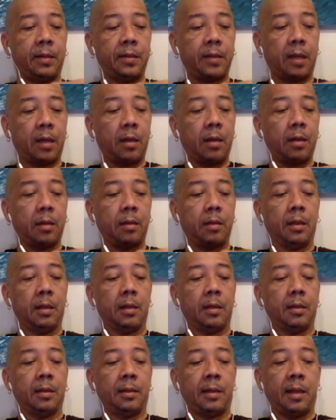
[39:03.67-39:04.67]
song,
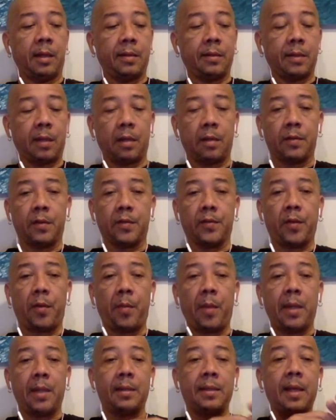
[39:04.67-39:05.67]
this song. So
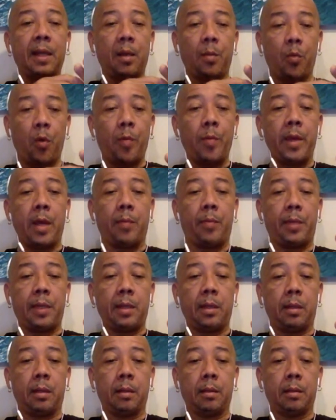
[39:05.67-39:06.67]
somebody tell him what me I
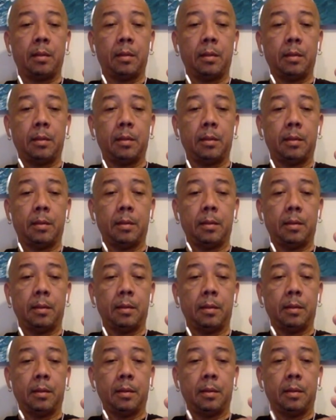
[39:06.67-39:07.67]
play.
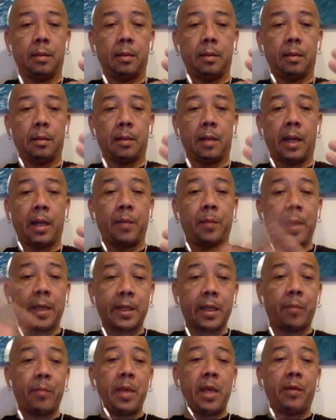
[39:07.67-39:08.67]
Mm-hmm. And him get
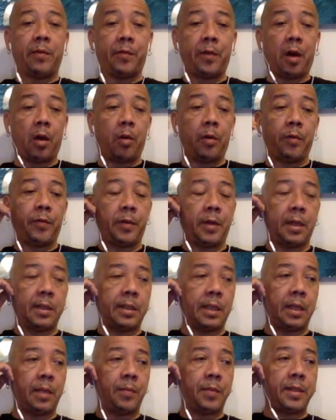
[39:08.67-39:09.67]
a big forward for that
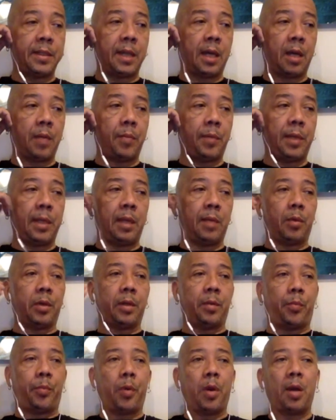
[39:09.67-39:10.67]
and him start play. But
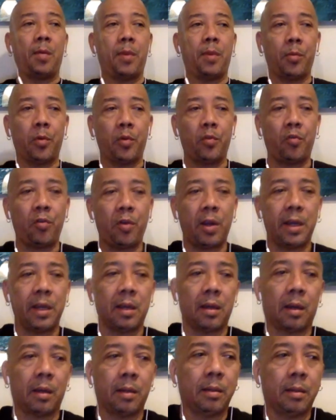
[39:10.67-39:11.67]
the problem with the
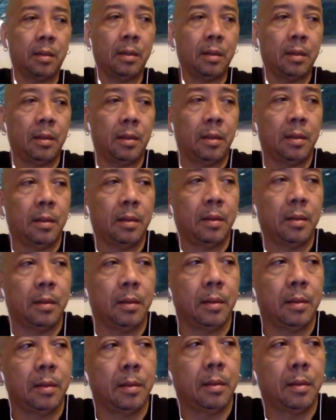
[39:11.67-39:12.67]
Rodigan,
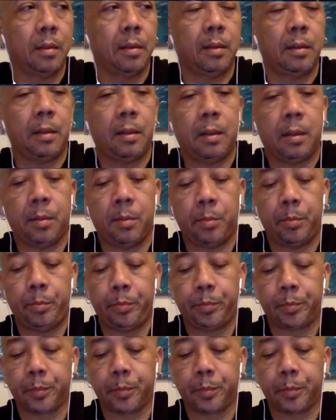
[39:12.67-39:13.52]
him,